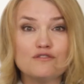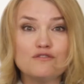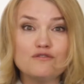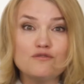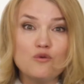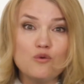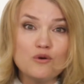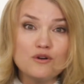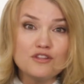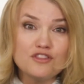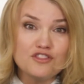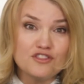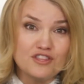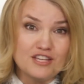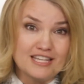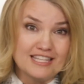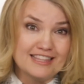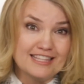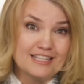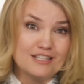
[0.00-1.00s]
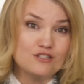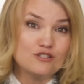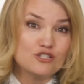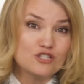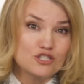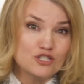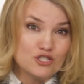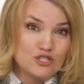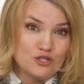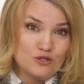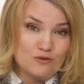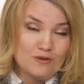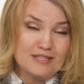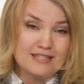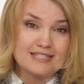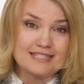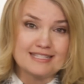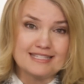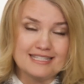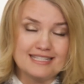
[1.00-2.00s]
The fourth thing that you should do
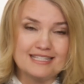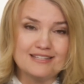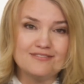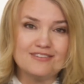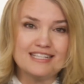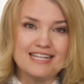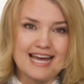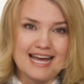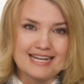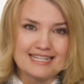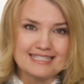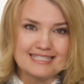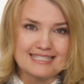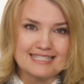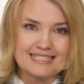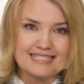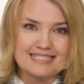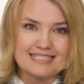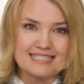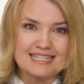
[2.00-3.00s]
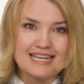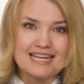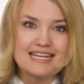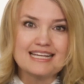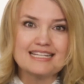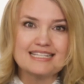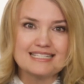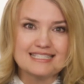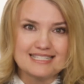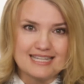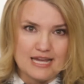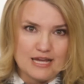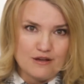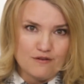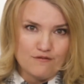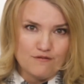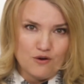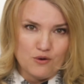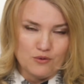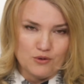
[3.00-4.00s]
at the scene of an accident is
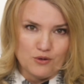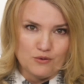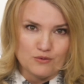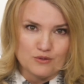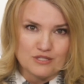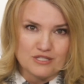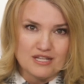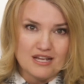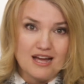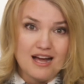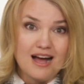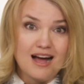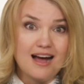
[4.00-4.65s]
take photos.